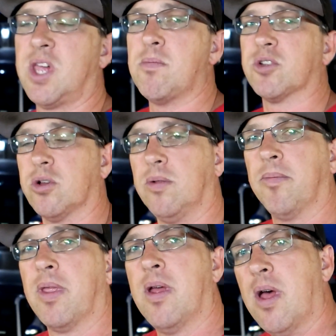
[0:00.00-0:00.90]
result.
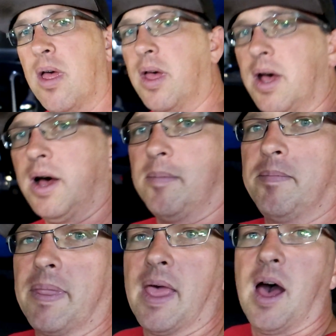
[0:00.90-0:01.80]
I'm
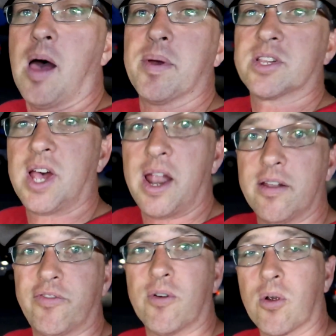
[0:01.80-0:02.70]

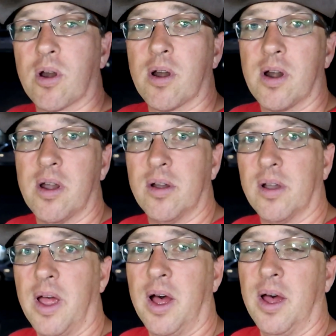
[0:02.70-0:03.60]
excited for
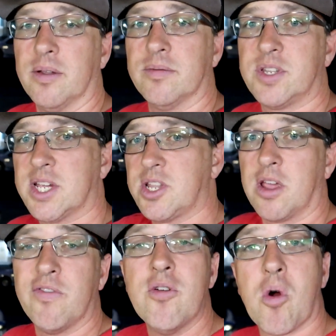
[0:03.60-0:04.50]
testing
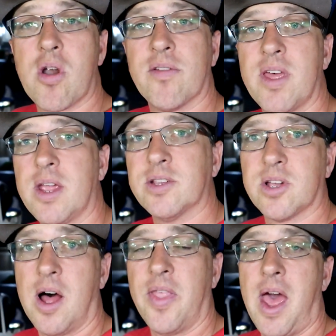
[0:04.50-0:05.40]
a few more things
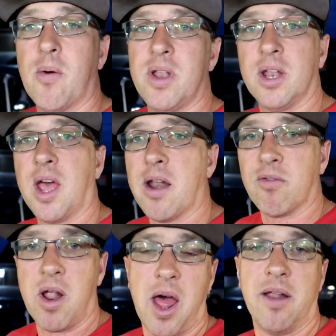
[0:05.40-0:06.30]
on that. We did kind of
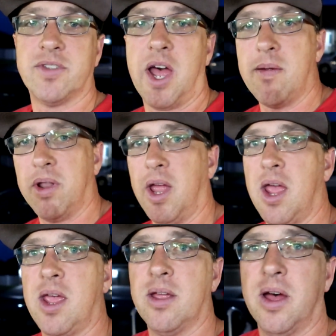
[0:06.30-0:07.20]
run out of time
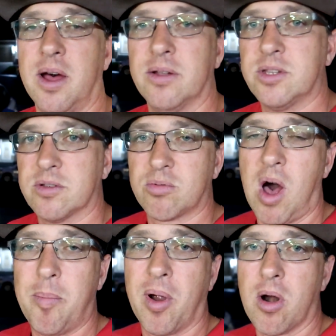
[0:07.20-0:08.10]
today to
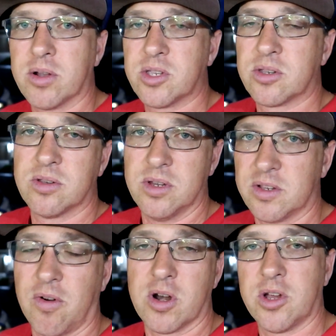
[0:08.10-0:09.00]
swap parts
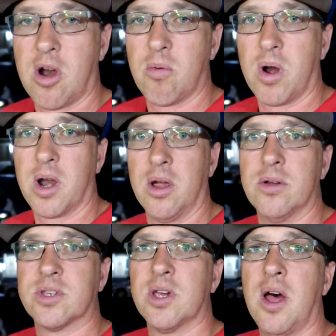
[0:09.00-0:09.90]
as far as hardware
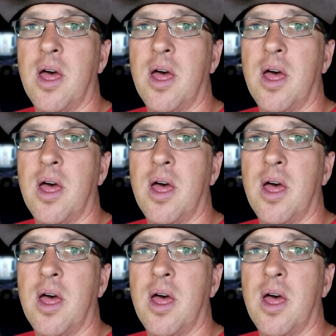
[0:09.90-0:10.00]
goes,